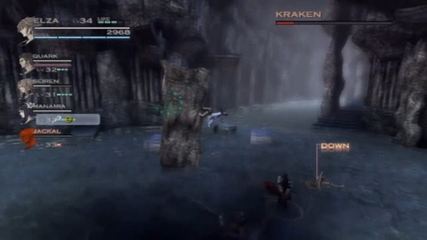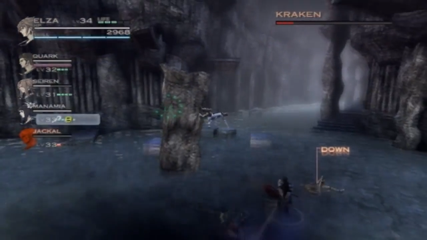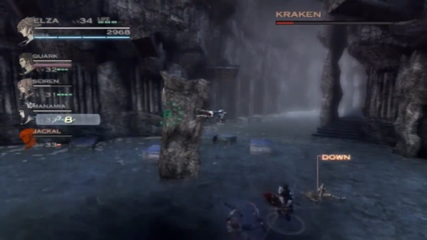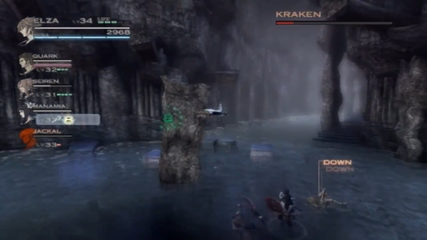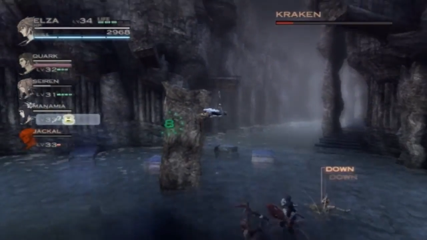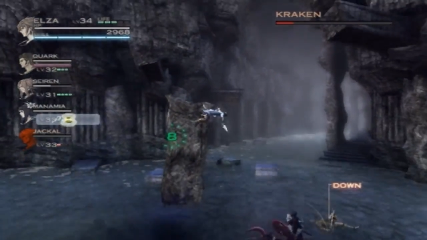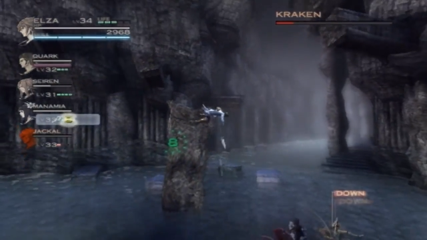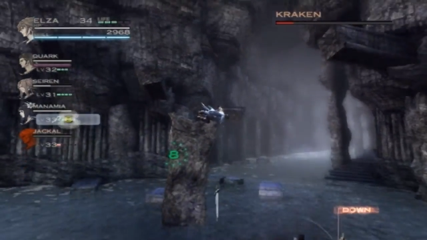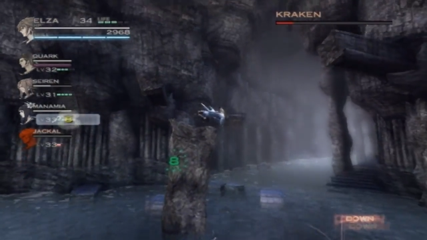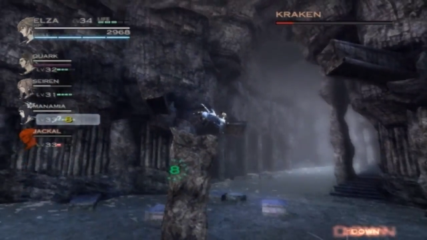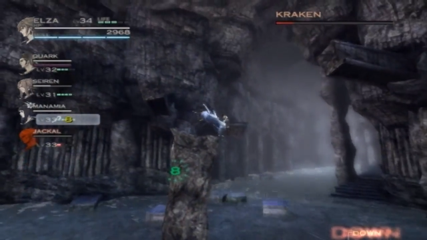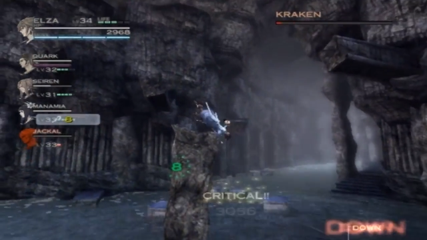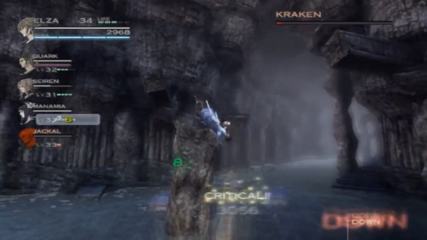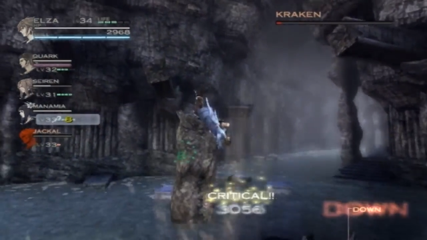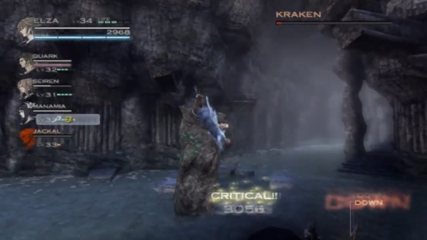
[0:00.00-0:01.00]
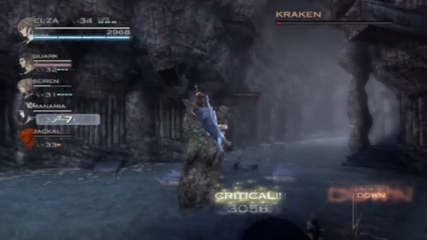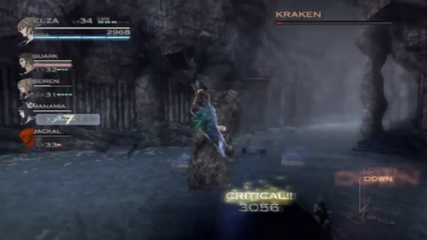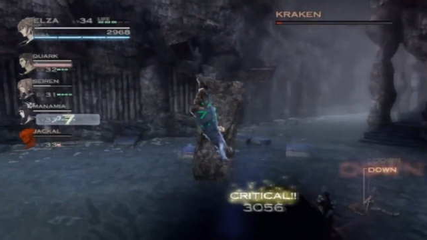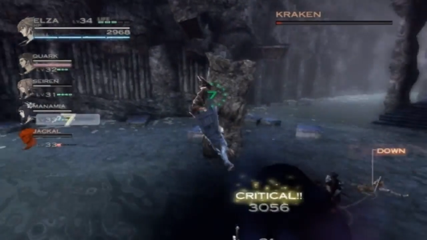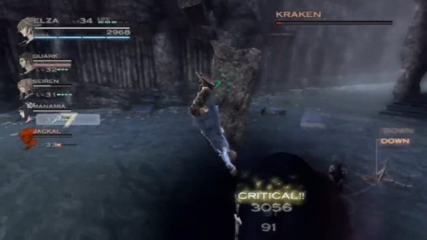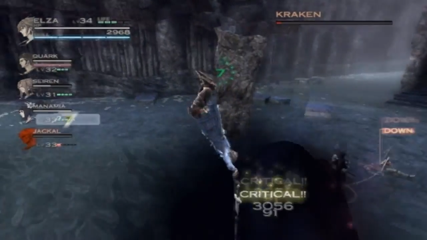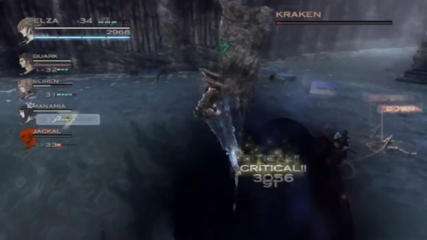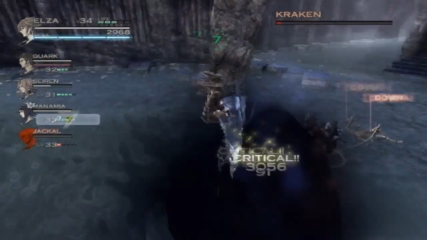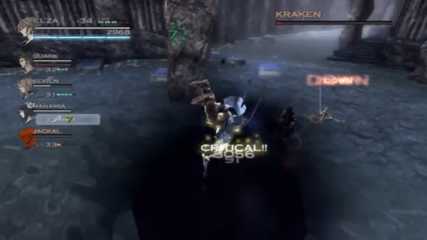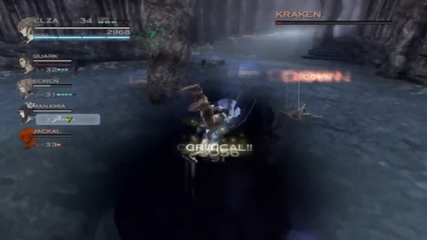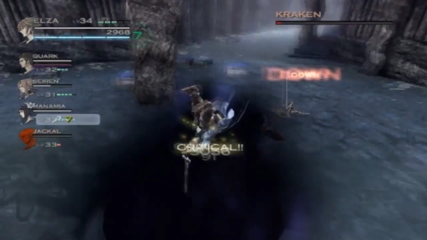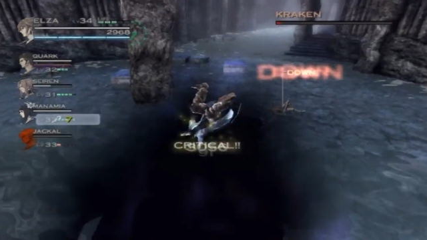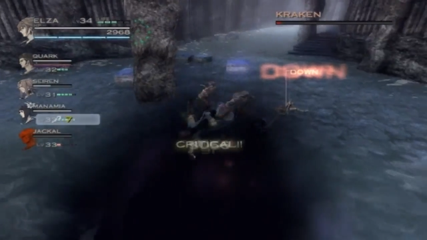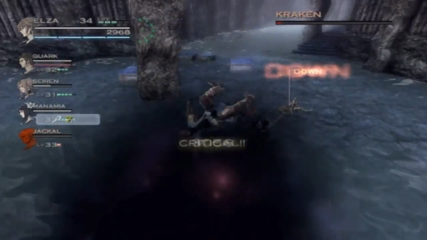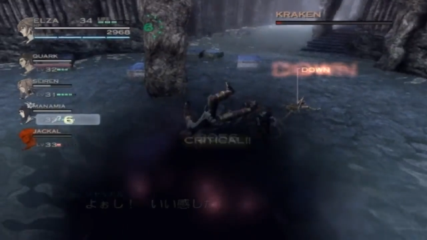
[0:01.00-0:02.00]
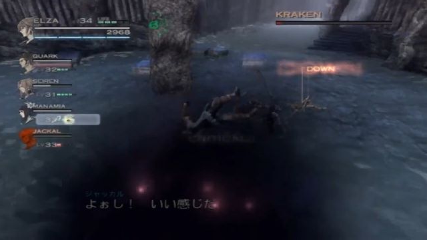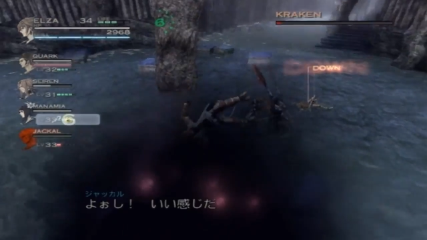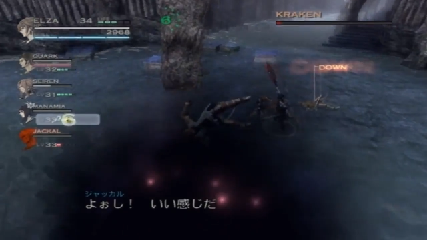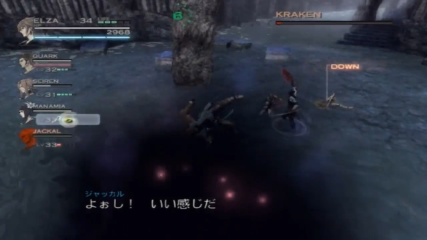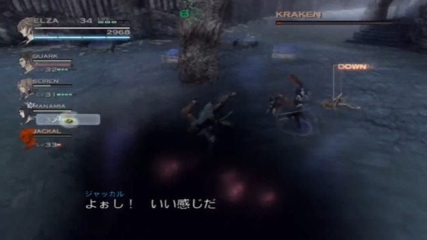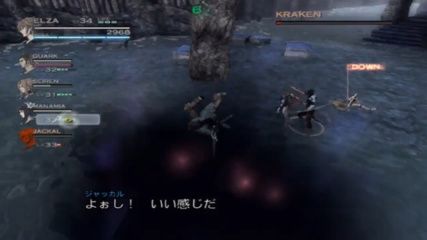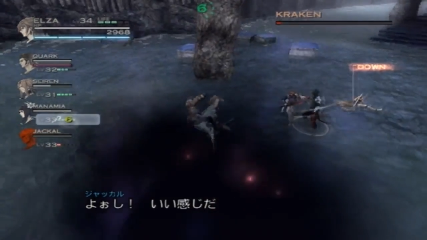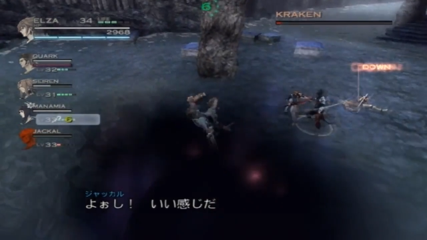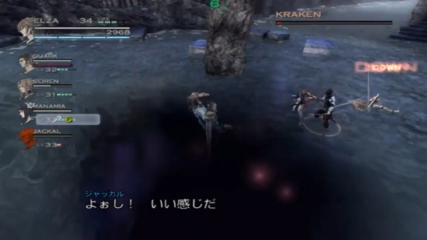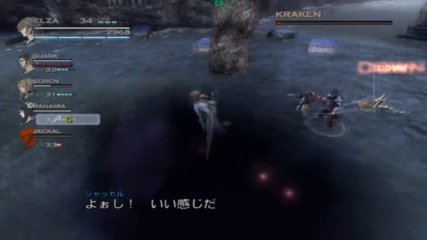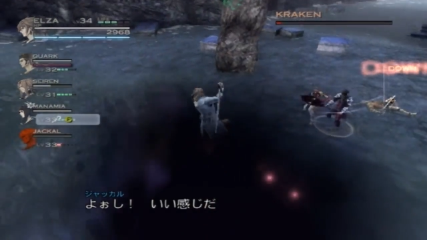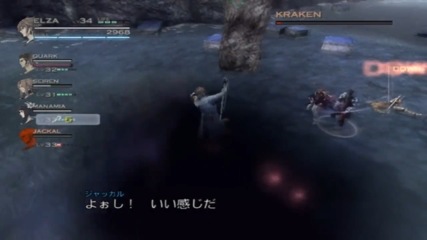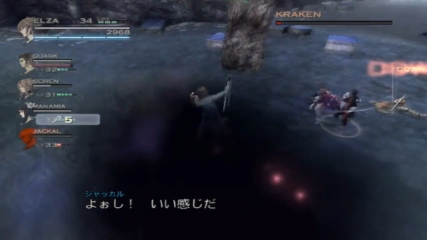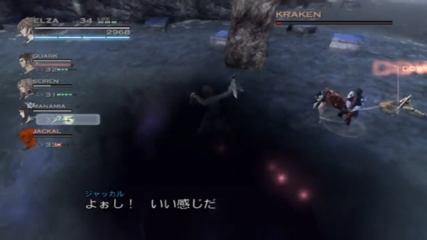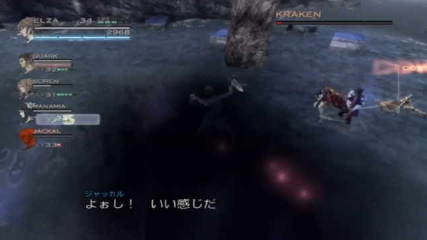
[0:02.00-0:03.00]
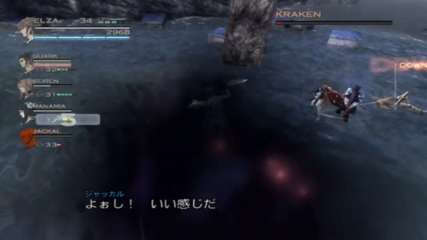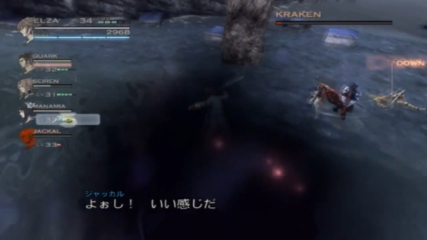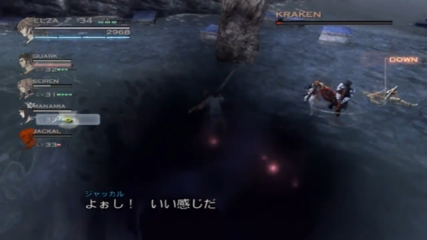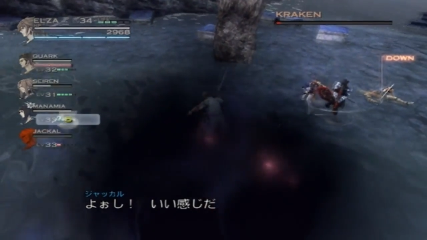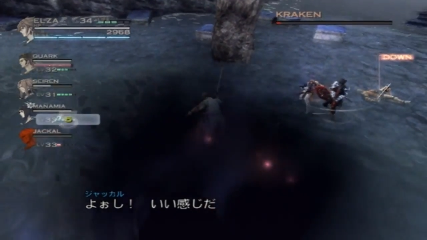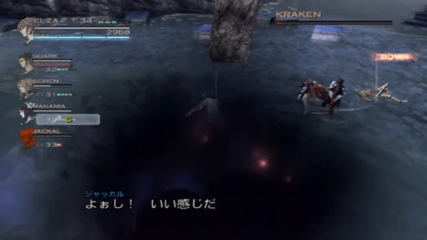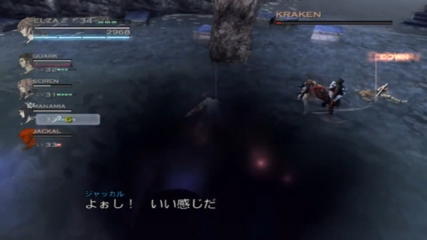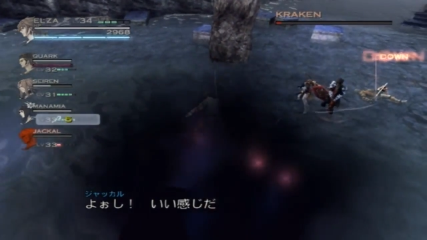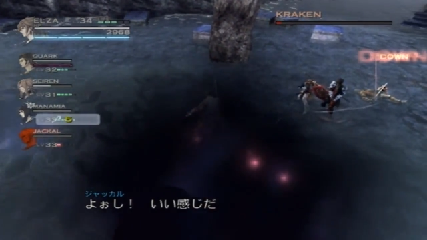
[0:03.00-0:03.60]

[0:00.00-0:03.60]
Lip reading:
(no speaker visible)